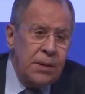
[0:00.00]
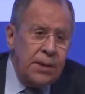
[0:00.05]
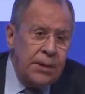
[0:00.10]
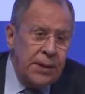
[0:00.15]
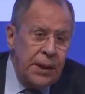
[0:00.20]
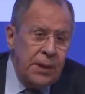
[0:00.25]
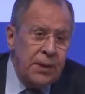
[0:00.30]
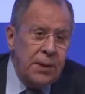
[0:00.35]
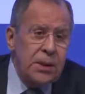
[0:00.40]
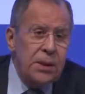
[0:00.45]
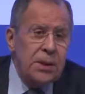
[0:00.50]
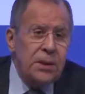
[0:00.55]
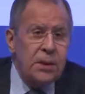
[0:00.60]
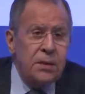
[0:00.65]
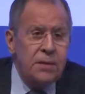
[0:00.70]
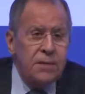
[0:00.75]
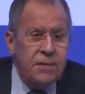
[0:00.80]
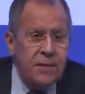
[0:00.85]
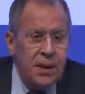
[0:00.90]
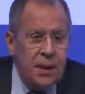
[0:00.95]

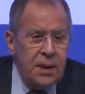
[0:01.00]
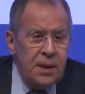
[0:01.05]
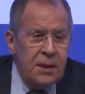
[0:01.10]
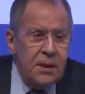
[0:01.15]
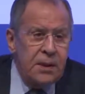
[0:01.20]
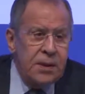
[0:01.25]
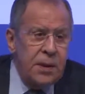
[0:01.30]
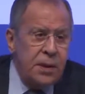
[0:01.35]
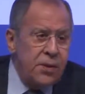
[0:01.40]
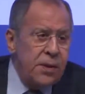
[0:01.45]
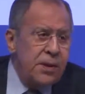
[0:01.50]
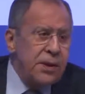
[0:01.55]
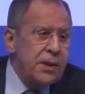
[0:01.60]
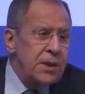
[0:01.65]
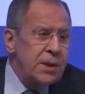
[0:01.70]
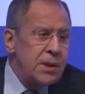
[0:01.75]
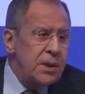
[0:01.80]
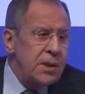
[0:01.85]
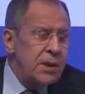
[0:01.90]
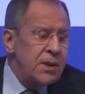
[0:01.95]
yes, fight
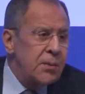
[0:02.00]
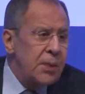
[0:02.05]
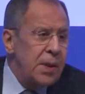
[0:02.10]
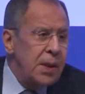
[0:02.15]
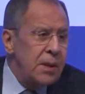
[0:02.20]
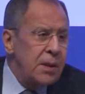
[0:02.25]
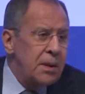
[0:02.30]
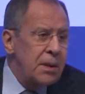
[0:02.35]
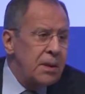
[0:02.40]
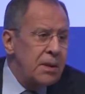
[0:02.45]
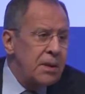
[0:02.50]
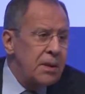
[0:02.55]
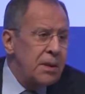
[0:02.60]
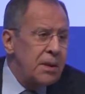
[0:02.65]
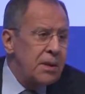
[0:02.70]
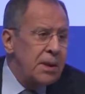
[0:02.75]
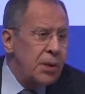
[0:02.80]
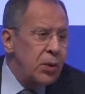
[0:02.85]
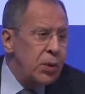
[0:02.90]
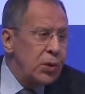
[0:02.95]
terrorists, but
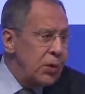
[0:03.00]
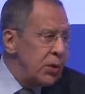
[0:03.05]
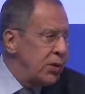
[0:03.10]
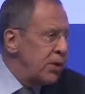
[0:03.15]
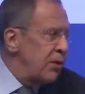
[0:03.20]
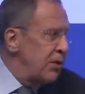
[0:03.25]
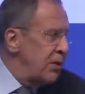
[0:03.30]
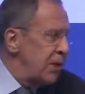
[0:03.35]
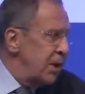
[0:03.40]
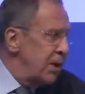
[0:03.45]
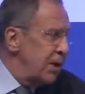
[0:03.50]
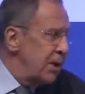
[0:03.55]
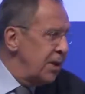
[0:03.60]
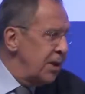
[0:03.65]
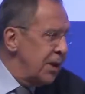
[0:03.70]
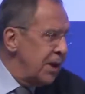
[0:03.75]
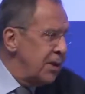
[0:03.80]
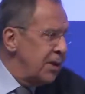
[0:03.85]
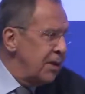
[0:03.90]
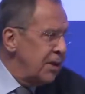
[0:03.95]
they were not
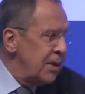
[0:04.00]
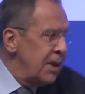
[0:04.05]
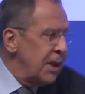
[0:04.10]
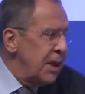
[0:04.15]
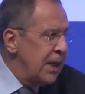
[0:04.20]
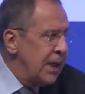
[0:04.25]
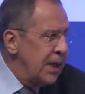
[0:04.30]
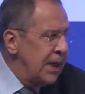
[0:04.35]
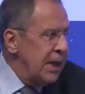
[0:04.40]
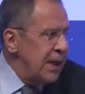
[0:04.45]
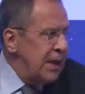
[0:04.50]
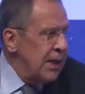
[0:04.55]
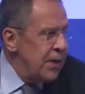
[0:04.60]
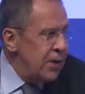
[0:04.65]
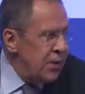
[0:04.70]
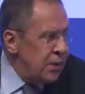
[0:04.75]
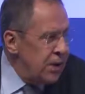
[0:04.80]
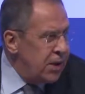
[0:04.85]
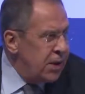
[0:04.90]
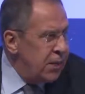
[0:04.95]
invited, and
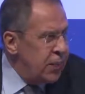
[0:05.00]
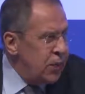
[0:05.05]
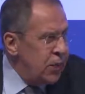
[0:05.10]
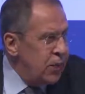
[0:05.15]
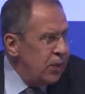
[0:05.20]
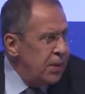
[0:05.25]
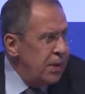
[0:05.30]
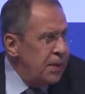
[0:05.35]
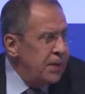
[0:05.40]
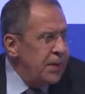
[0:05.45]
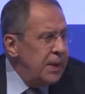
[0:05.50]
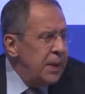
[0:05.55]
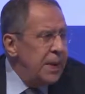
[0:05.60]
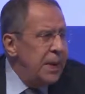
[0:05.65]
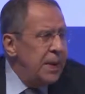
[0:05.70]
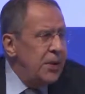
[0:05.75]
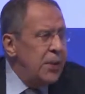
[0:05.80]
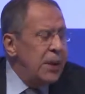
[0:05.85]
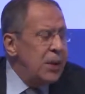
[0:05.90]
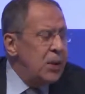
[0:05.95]
there is a problem.
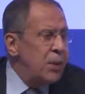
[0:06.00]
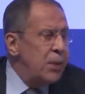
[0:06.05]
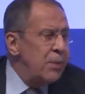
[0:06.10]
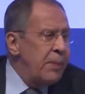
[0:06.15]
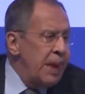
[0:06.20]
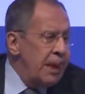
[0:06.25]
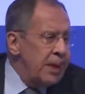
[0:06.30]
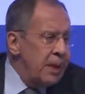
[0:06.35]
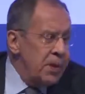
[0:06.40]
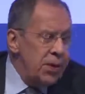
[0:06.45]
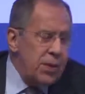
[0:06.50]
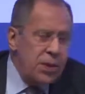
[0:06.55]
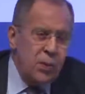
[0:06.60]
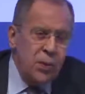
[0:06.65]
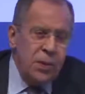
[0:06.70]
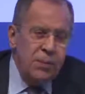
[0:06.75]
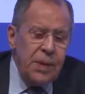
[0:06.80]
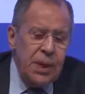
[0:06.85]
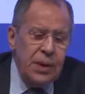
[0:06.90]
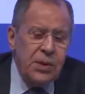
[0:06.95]
But we managed
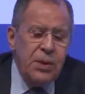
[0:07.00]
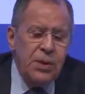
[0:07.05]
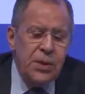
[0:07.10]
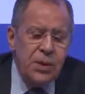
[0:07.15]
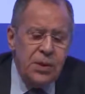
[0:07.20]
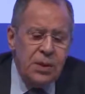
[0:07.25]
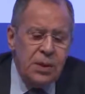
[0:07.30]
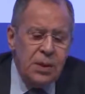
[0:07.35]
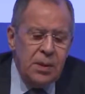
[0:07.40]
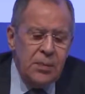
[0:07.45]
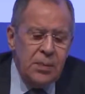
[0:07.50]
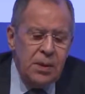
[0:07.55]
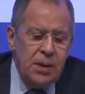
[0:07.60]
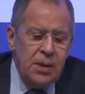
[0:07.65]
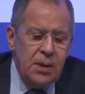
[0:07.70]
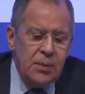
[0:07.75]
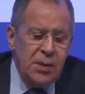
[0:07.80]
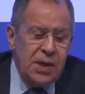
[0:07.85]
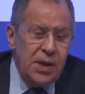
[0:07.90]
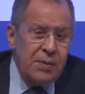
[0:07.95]

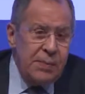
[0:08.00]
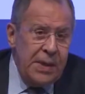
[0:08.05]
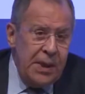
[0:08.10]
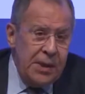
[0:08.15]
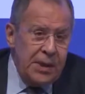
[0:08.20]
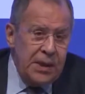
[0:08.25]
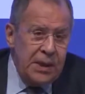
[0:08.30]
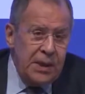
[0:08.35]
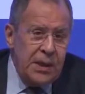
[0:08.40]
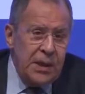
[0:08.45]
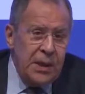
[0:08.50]
being pragmatic.